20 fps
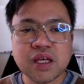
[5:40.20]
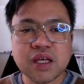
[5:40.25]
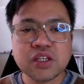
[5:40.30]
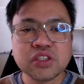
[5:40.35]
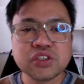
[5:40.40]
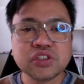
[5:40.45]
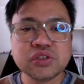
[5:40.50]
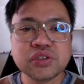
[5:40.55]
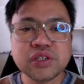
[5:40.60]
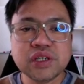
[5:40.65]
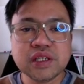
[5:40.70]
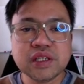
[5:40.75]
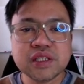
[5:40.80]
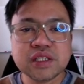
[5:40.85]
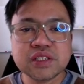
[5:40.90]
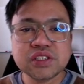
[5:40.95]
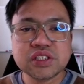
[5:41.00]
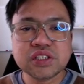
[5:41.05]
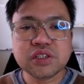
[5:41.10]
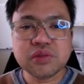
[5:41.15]
During the
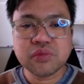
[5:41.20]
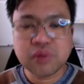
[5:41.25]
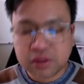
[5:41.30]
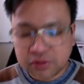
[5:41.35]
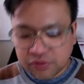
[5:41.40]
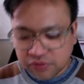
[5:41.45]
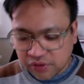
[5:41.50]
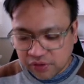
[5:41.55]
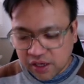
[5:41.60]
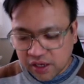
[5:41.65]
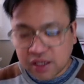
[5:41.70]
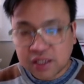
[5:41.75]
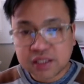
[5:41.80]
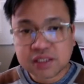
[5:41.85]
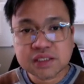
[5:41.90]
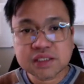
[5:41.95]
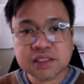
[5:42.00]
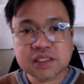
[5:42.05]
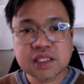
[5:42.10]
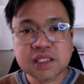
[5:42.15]
G1
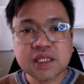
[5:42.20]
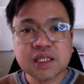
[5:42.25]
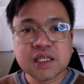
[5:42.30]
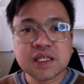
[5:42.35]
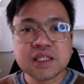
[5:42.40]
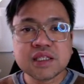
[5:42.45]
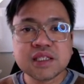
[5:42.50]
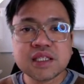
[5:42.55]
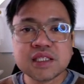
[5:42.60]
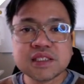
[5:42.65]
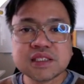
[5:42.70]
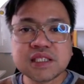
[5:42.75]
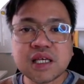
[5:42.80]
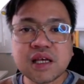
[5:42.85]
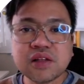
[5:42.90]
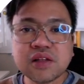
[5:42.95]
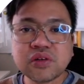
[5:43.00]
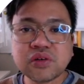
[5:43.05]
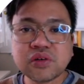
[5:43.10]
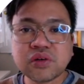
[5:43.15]
phase, the cell
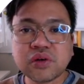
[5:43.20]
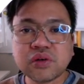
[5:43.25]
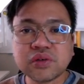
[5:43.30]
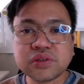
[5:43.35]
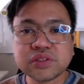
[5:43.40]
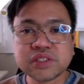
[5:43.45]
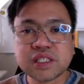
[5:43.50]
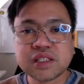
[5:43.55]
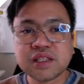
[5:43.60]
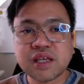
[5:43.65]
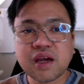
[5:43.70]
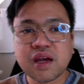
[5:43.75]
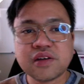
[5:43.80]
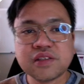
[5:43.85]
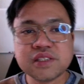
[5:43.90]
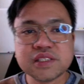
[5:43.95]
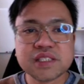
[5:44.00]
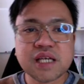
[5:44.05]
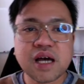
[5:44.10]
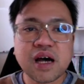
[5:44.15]
grows and
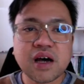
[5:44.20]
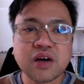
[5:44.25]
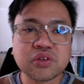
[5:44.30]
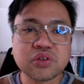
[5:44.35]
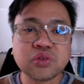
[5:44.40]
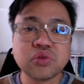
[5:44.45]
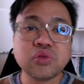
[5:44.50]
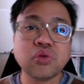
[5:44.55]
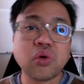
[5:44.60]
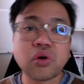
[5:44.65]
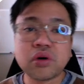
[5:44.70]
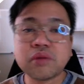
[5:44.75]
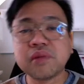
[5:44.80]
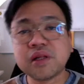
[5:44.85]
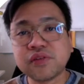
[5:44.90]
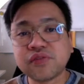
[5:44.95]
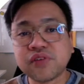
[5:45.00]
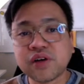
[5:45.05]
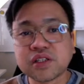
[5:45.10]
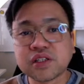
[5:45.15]
carries out normal
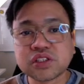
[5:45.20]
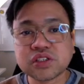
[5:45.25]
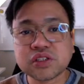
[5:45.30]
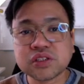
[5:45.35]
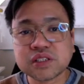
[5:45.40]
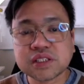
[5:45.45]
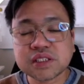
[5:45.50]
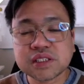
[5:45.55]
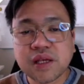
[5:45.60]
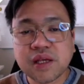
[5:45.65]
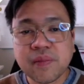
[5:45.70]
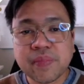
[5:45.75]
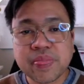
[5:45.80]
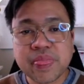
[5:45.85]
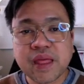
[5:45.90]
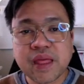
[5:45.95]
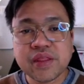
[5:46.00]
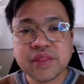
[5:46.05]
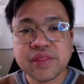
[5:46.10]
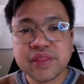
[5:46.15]
functions.
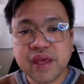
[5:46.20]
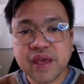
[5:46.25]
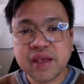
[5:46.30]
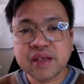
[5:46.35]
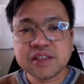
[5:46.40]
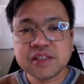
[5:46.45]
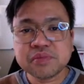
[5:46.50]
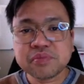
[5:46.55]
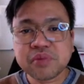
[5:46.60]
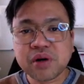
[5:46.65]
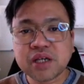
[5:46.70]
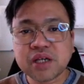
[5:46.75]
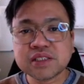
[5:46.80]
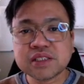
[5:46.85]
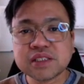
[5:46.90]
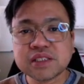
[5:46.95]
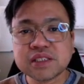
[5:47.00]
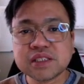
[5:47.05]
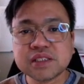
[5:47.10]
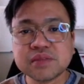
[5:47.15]
This
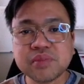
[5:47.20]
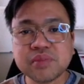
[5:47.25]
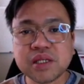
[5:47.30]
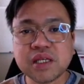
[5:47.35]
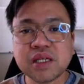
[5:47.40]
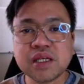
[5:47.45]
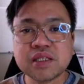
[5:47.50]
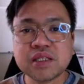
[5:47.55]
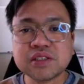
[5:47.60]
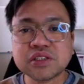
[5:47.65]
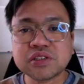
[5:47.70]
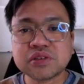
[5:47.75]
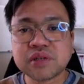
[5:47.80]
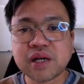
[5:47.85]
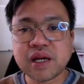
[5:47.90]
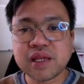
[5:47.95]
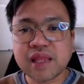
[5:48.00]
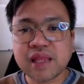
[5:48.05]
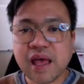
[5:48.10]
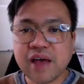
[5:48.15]
process begins
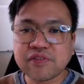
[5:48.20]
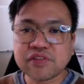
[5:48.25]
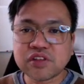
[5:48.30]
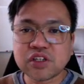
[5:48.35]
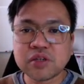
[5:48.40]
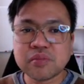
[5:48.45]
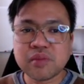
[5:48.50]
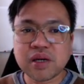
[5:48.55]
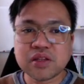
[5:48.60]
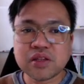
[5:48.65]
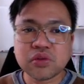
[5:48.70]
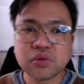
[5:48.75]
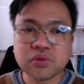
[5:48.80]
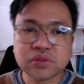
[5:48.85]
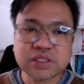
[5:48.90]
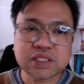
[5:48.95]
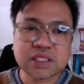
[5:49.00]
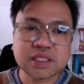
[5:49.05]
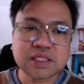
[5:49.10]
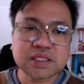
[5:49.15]
right after
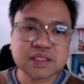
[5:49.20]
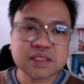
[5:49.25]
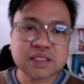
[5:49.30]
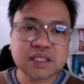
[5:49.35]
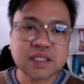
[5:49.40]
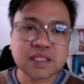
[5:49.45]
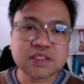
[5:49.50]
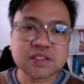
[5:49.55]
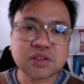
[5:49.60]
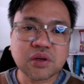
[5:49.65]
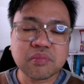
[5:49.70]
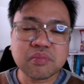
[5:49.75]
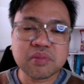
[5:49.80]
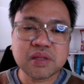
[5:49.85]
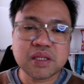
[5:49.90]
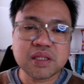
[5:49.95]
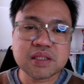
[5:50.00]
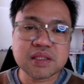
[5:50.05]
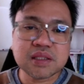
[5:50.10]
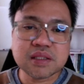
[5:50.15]
mitosis is
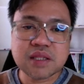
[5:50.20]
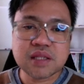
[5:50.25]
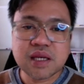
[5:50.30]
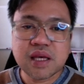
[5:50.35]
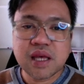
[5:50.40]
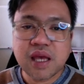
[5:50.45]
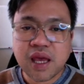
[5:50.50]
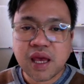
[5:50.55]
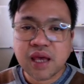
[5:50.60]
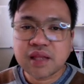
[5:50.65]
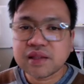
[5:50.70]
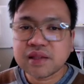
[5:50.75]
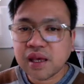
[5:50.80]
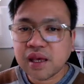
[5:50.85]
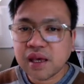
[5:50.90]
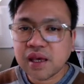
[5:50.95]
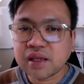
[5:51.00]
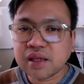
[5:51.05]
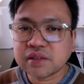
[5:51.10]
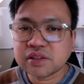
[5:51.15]
completed and
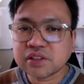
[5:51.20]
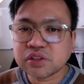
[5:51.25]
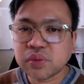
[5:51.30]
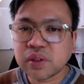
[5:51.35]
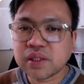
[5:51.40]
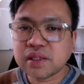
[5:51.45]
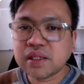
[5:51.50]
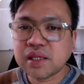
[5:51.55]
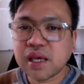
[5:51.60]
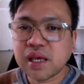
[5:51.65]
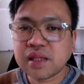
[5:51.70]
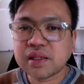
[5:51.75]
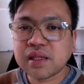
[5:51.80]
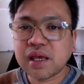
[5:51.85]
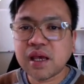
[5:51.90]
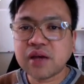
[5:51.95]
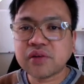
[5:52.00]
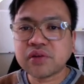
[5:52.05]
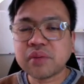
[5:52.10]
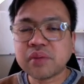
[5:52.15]
ends when
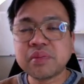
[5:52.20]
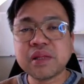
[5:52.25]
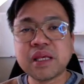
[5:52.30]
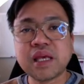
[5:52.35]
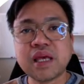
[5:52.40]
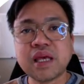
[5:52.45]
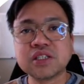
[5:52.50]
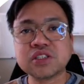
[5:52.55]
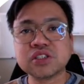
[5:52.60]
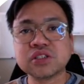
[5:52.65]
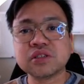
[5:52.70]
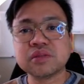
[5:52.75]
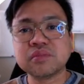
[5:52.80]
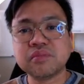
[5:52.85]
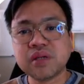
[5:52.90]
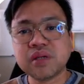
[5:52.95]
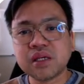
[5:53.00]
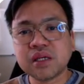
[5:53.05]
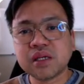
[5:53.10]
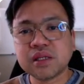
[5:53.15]
DNA replication
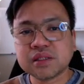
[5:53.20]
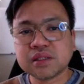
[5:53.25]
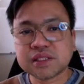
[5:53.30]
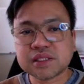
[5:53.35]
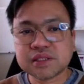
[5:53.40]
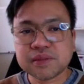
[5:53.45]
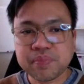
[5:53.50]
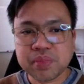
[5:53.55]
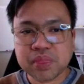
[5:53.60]
begins.